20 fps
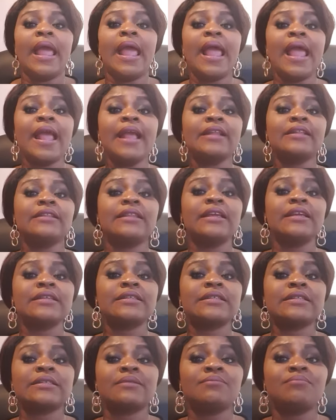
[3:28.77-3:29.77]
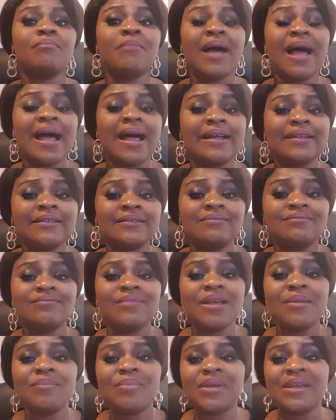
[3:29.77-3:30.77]
and this man,
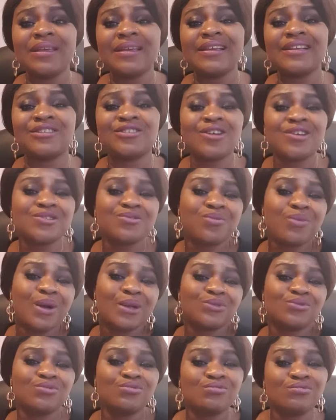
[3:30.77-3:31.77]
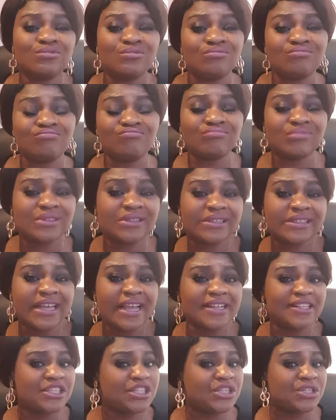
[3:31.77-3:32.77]
maybe he just wants to
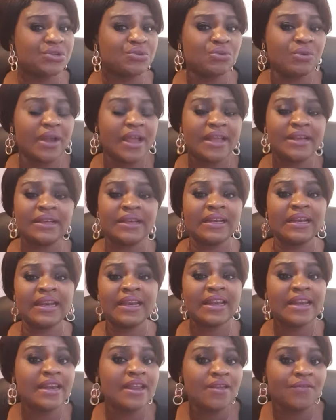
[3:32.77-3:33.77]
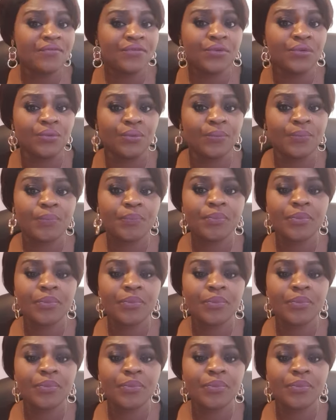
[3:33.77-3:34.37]
date you and leave you.